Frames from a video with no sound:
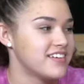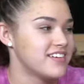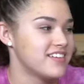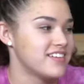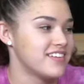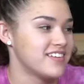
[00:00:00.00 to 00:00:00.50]

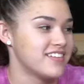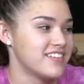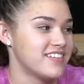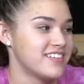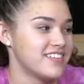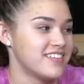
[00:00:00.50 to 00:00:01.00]

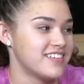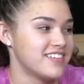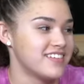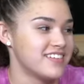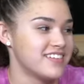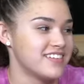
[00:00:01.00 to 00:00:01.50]

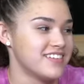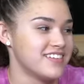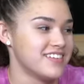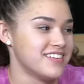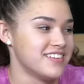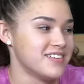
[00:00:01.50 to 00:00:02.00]

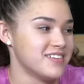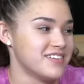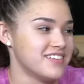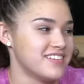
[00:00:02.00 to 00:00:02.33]
No words are spoken by the person on screen.